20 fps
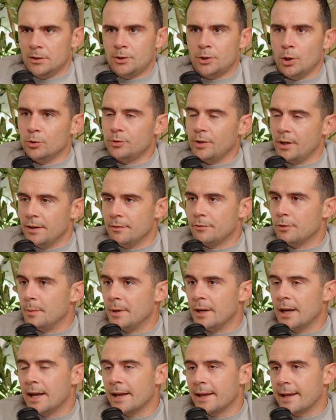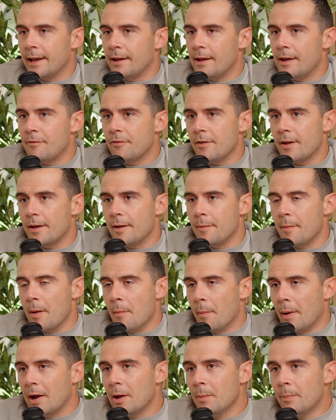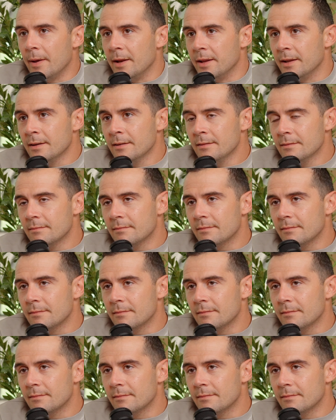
Totally. For me, like, if in my opinion,